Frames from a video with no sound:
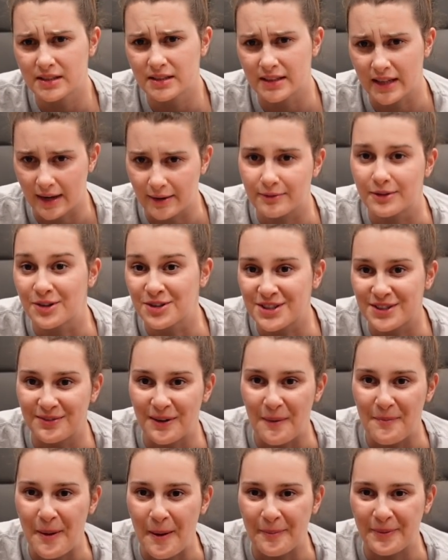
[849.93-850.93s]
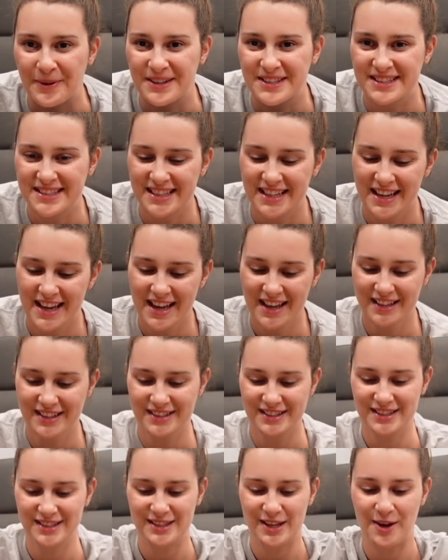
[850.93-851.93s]
Yeah, roasted red peppers.
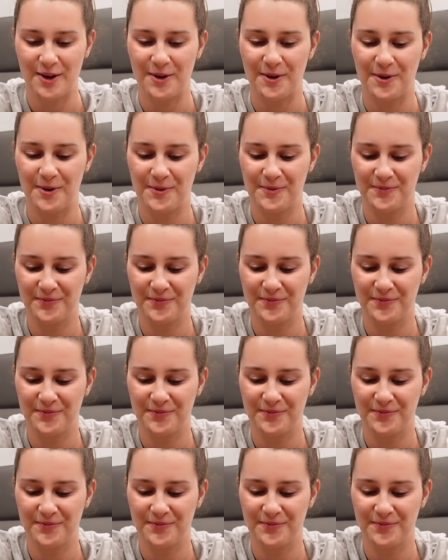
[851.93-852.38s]
So